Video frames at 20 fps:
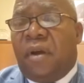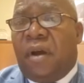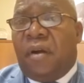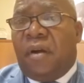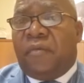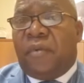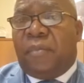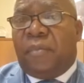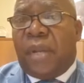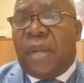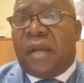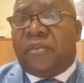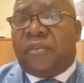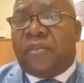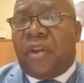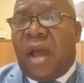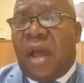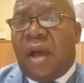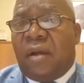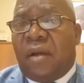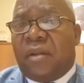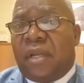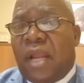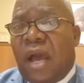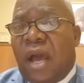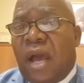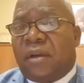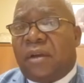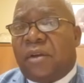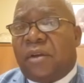of a Black child in
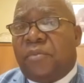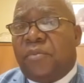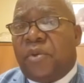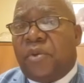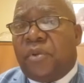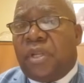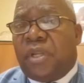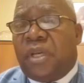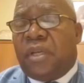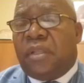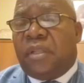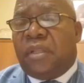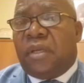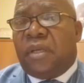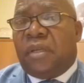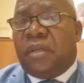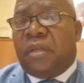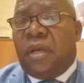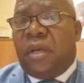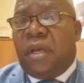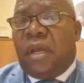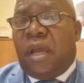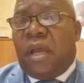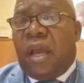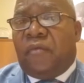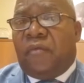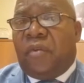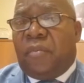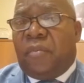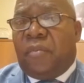our community, that
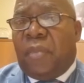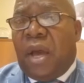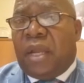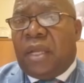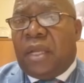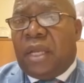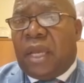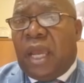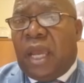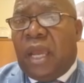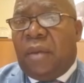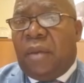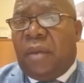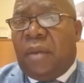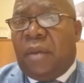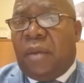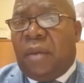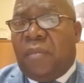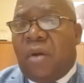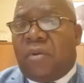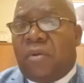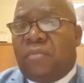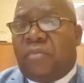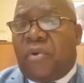everybody came out